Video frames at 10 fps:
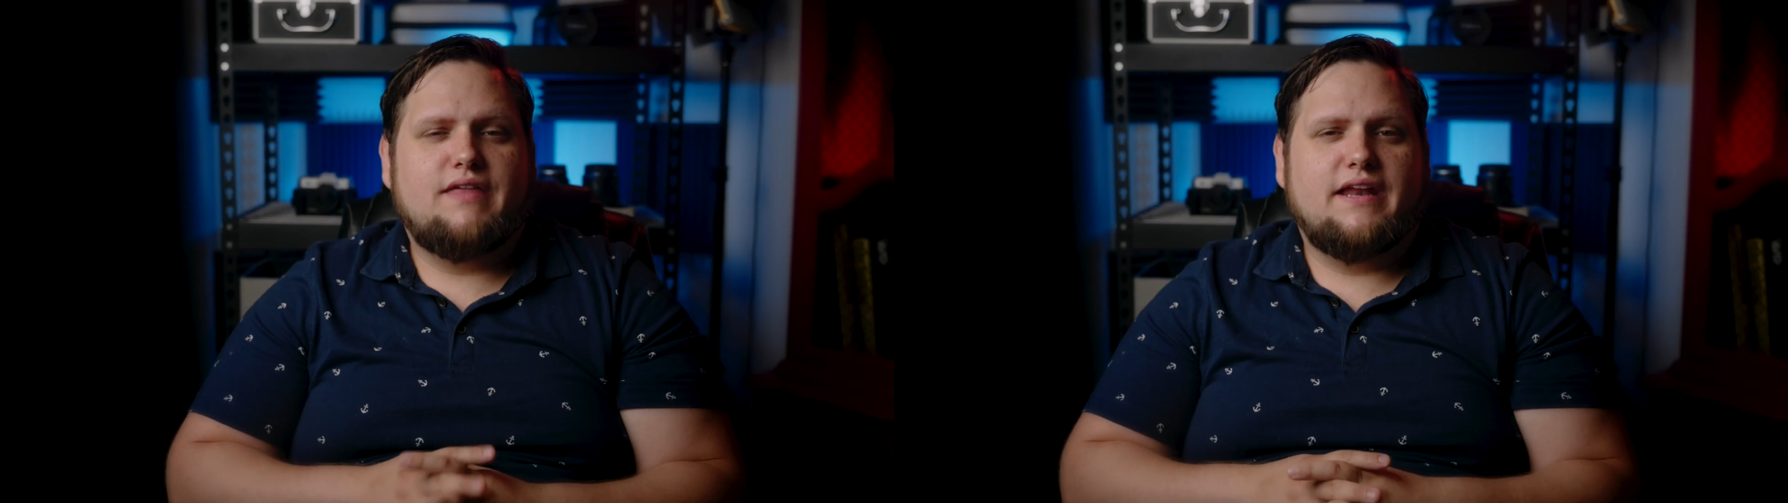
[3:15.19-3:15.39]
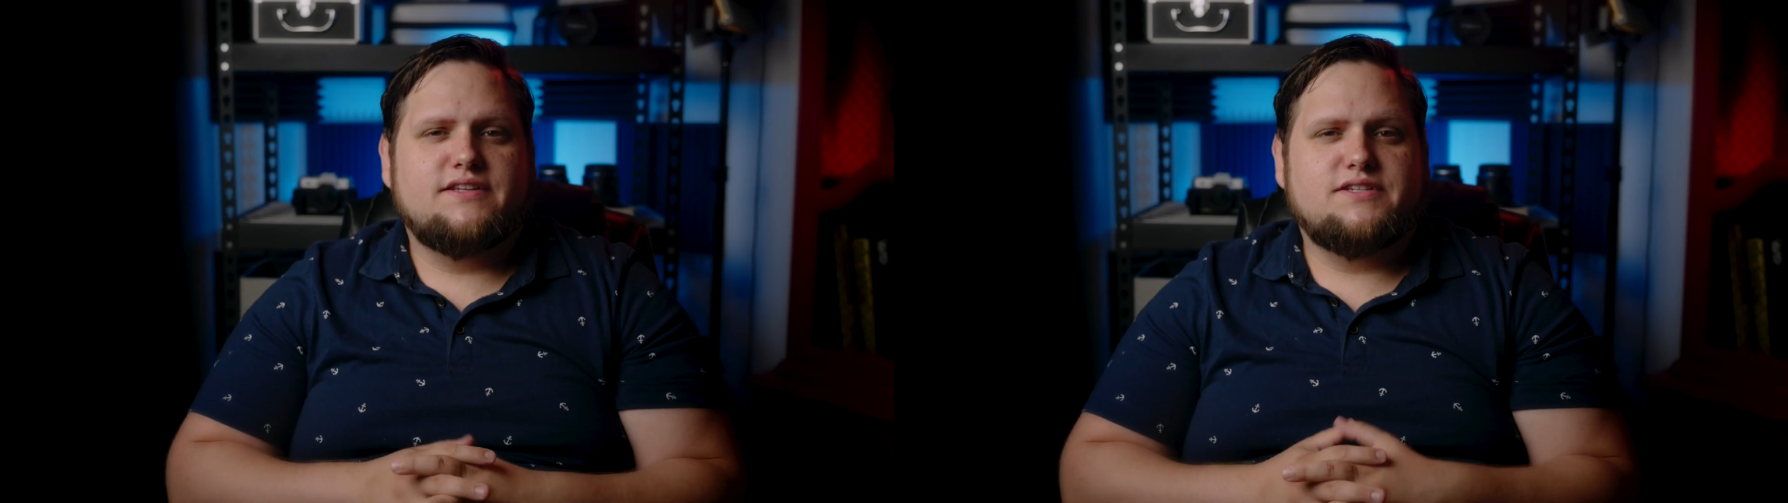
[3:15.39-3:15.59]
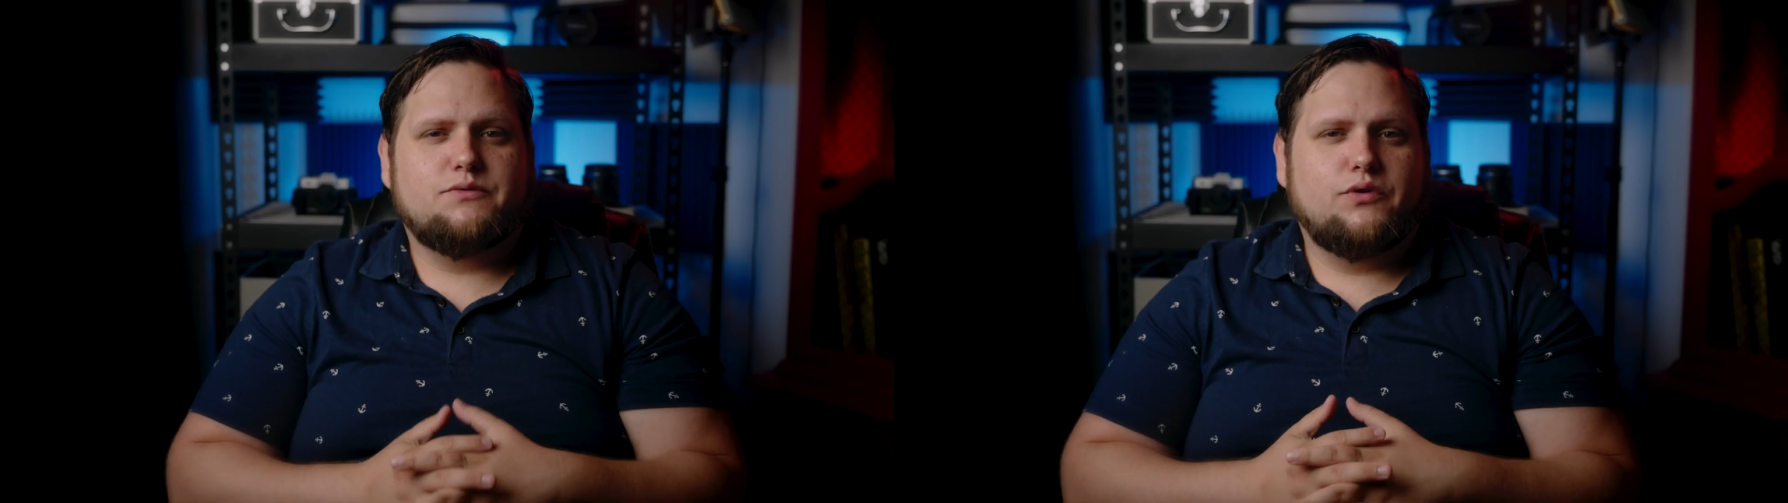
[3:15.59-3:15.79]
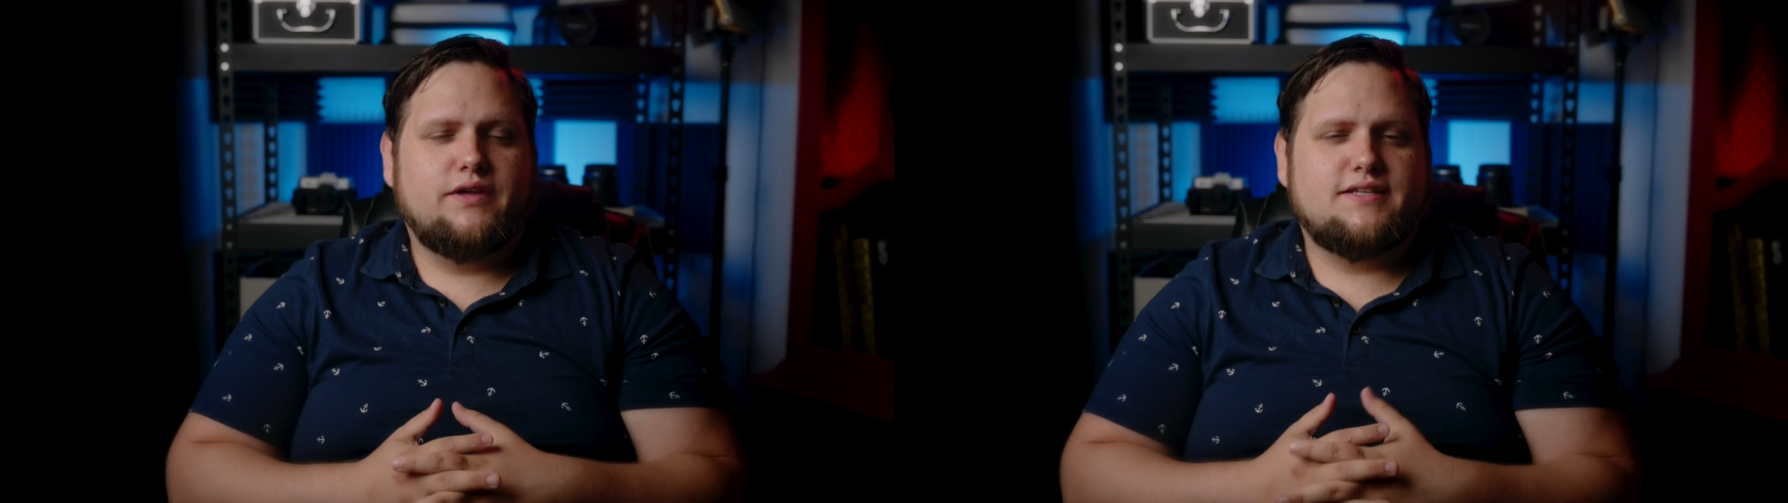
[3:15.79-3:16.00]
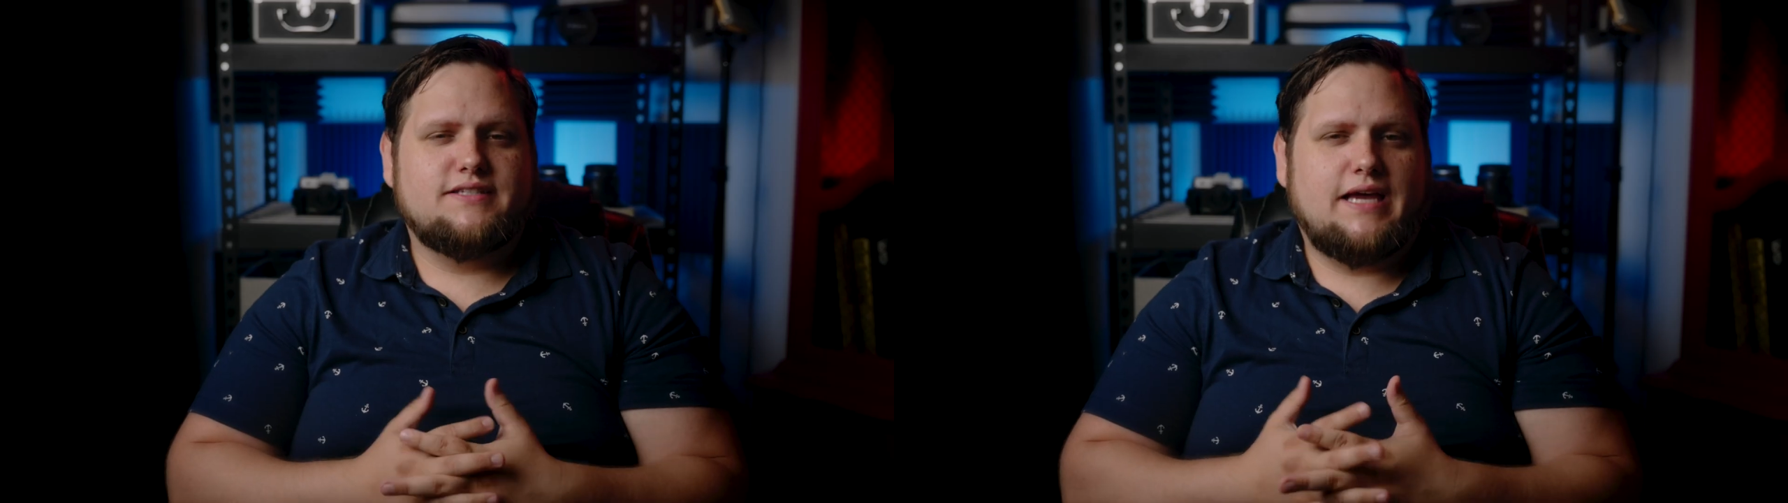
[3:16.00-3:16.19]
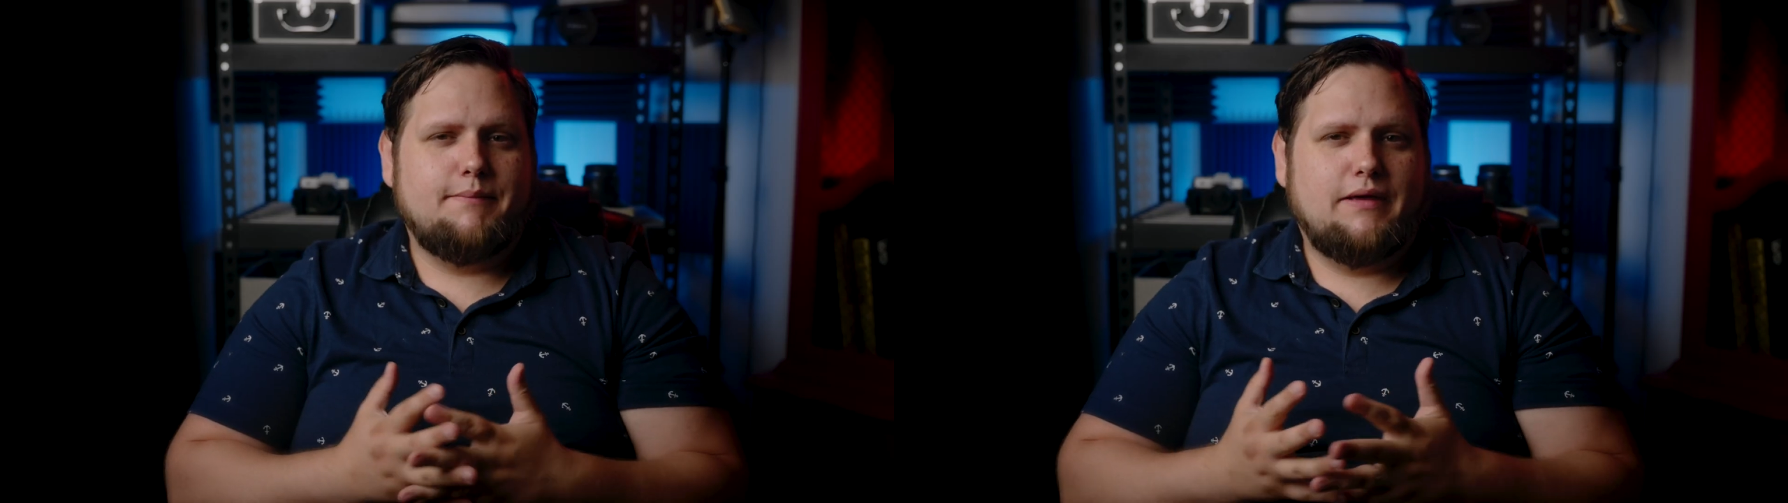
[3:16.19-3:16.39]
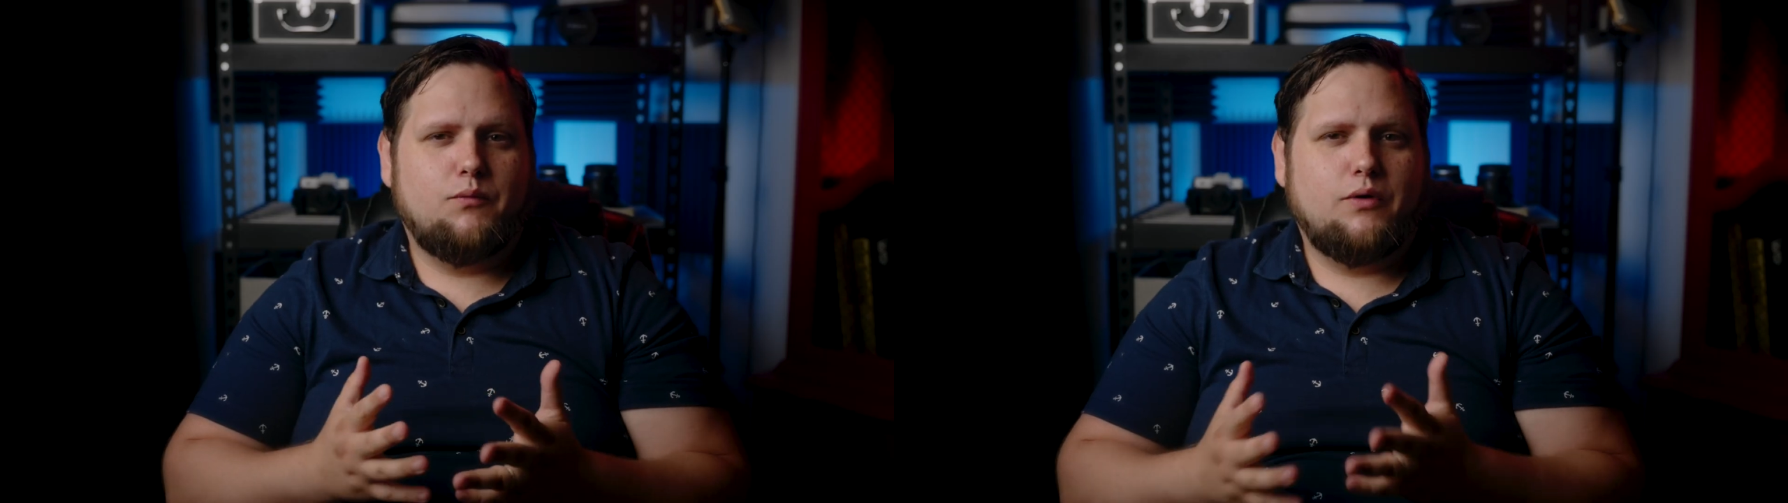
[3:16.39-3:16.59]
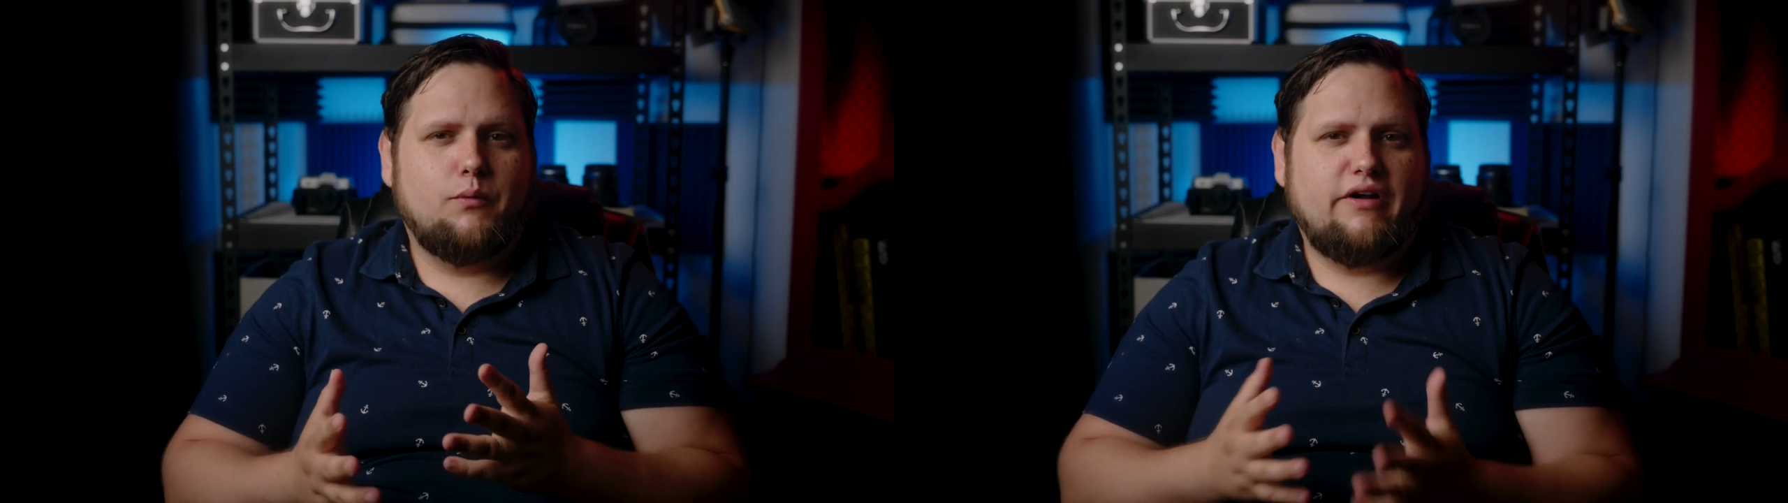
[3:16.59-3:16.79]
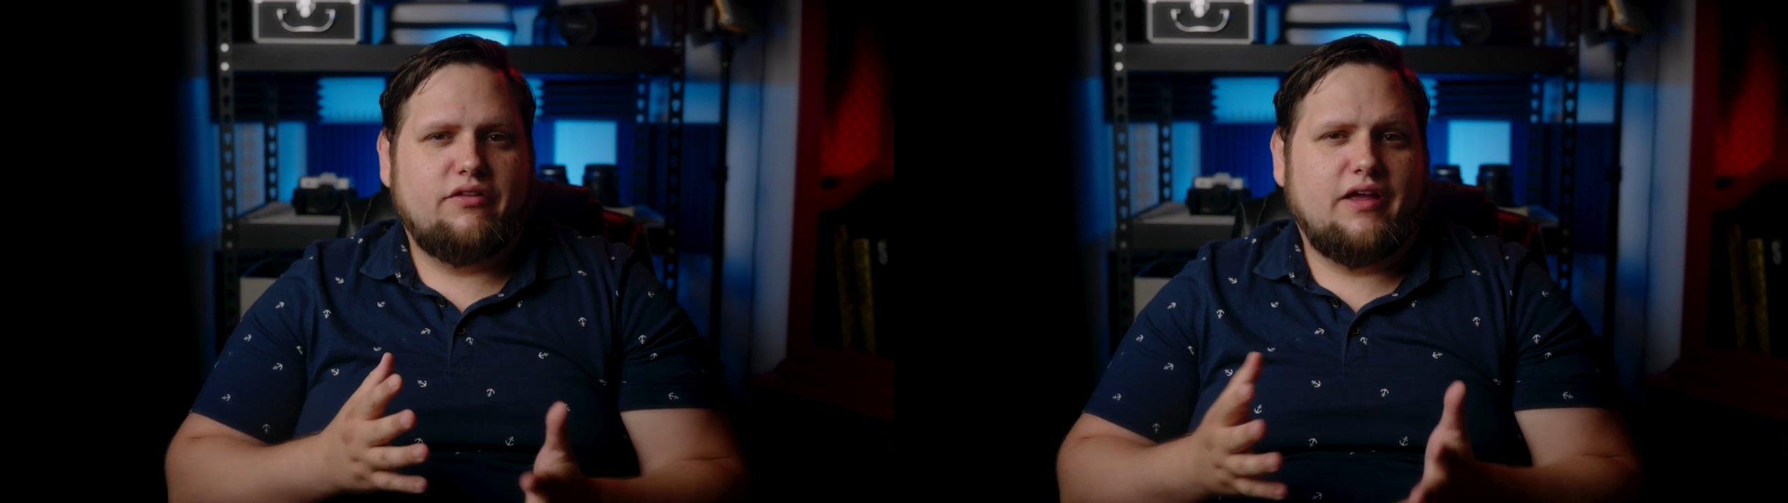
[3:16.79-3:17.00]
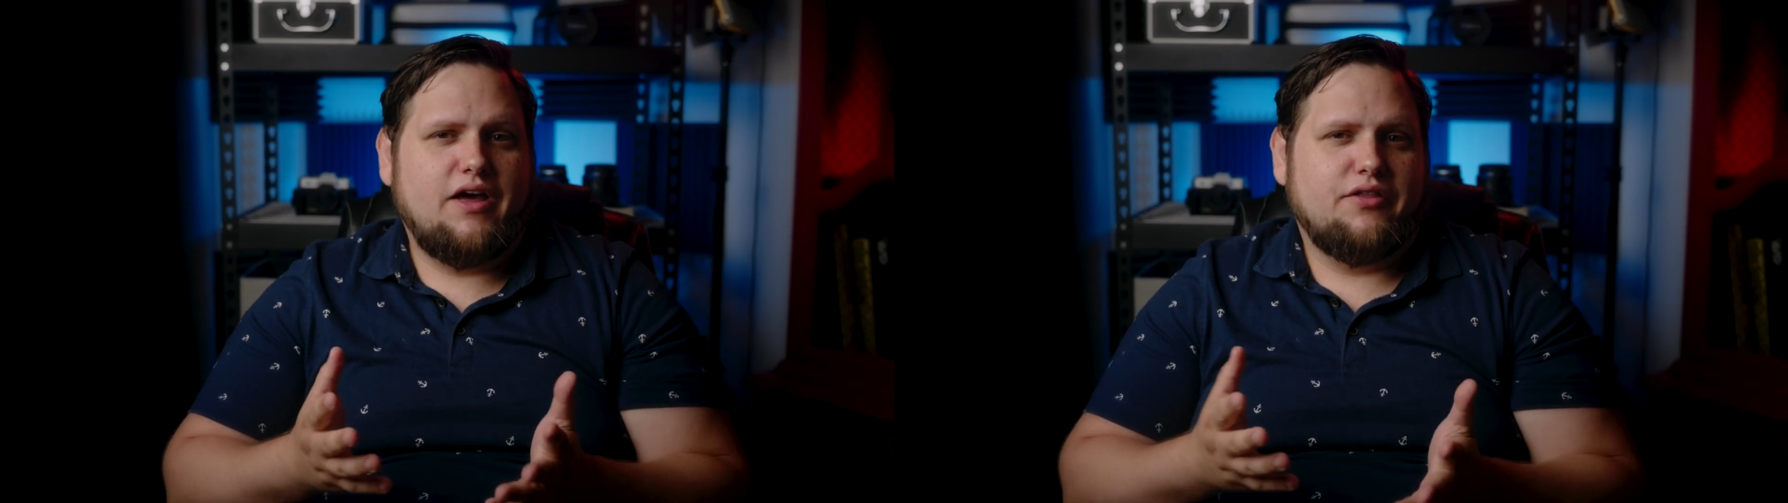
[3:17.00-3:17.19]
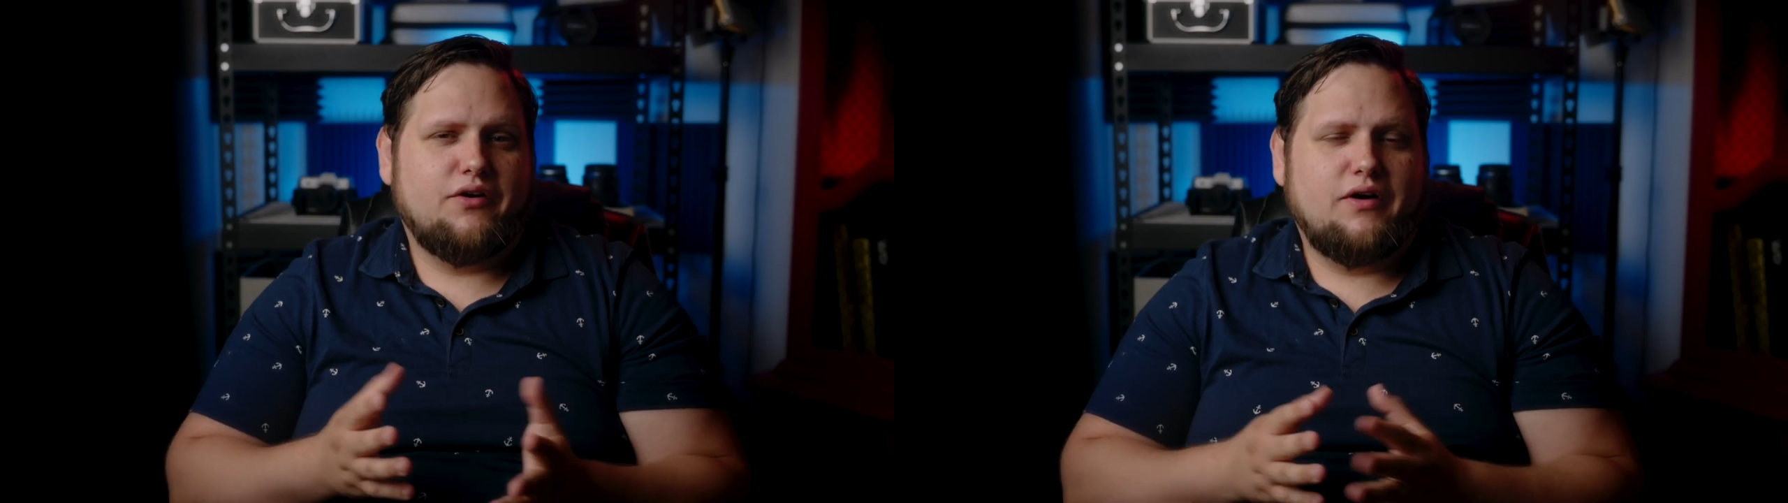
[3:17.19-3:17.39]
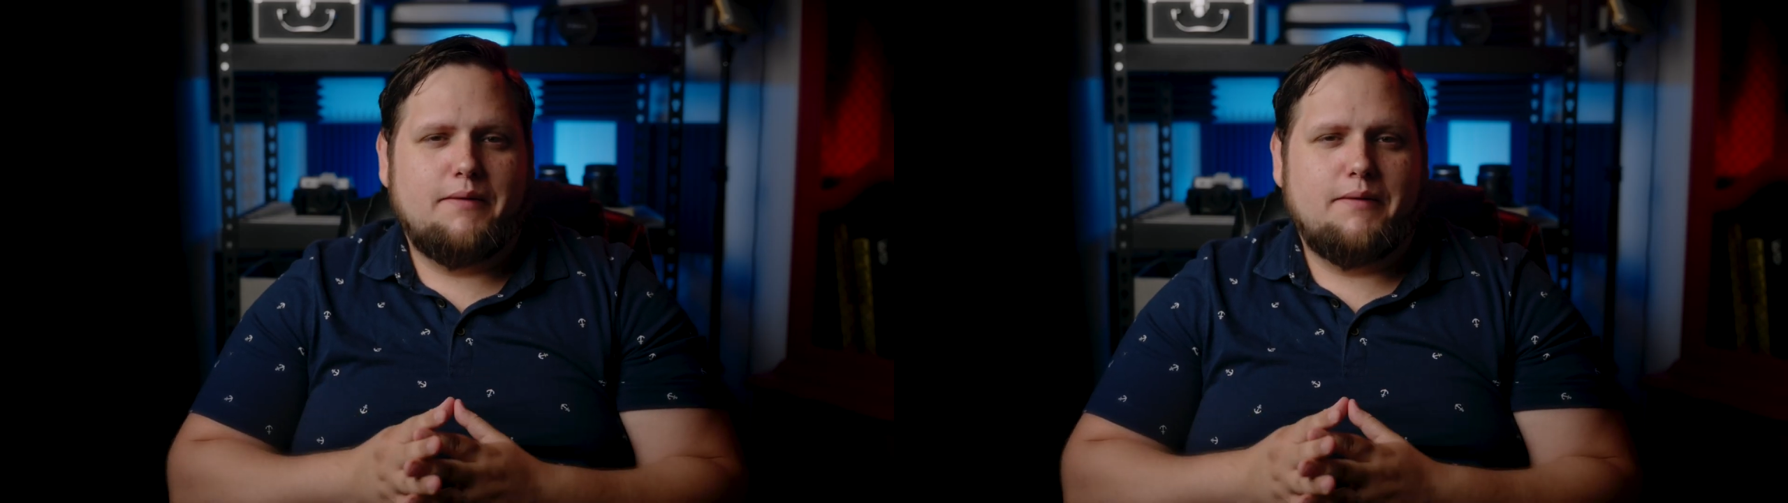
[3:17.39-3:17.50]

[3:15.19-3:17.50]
That doesn't really excite me one way or the other.